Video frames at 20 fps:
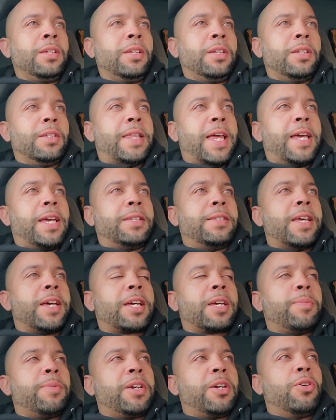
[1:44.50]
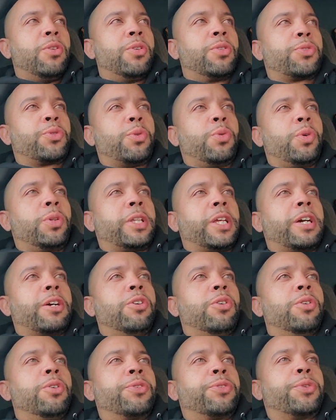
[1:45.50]
they could be going through what they're
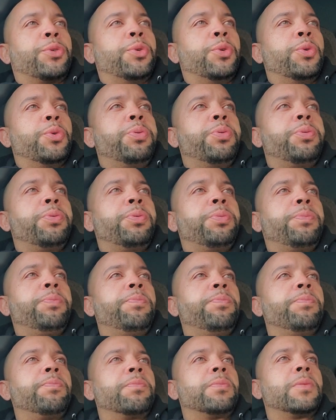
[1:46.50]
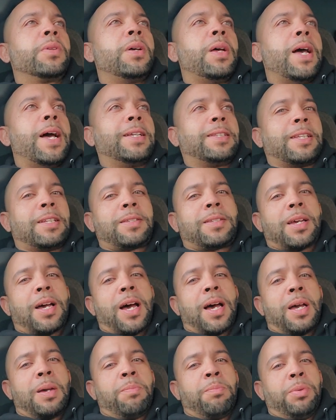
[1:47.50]
going through at the
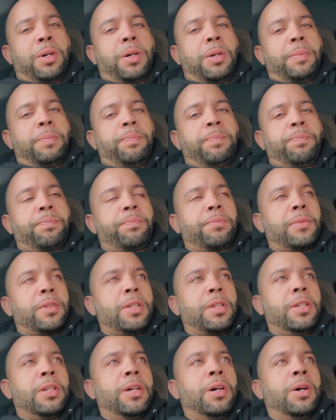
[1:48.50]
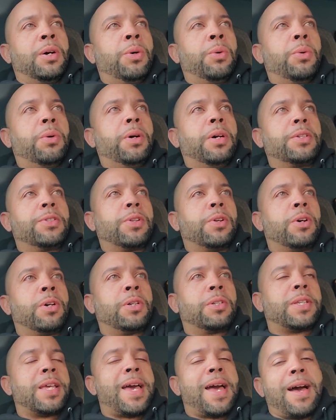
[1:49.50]
time, but as long
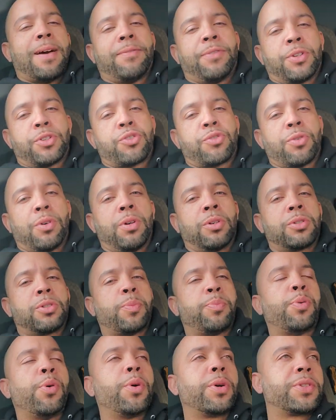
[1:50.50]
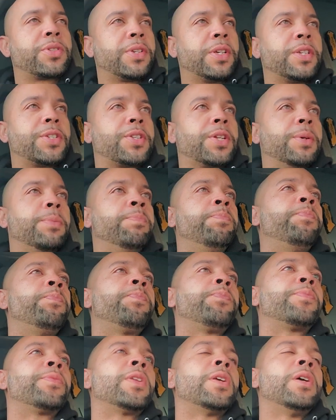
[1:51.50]
as they have a strong support system,
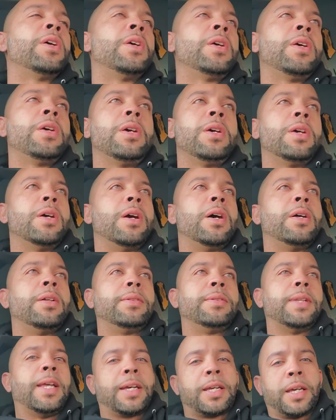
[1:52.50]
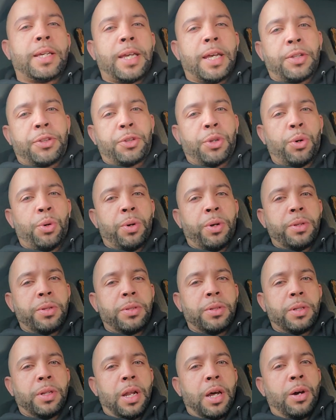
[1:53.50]
they could get through it.
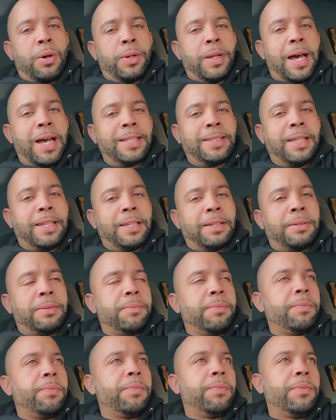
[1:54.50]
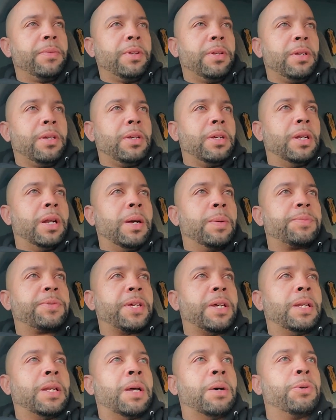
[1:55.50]
And I did. What I'm
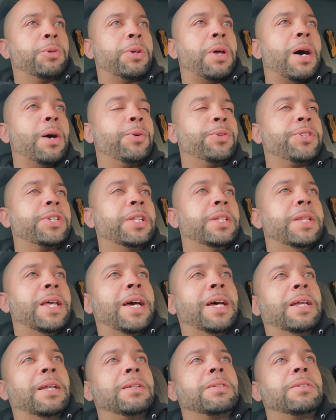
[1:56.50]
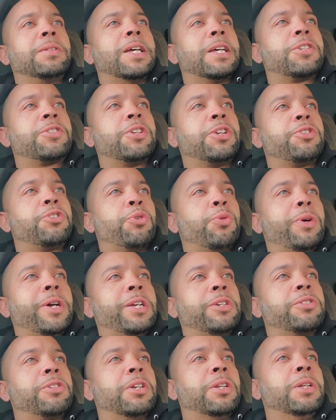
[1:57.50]
saying, I was in that
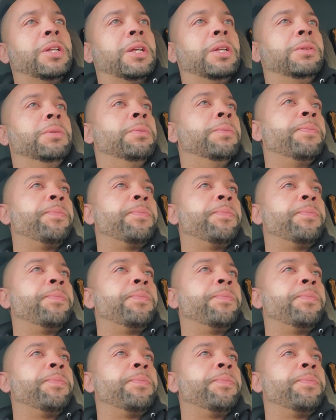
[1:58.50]
situation, and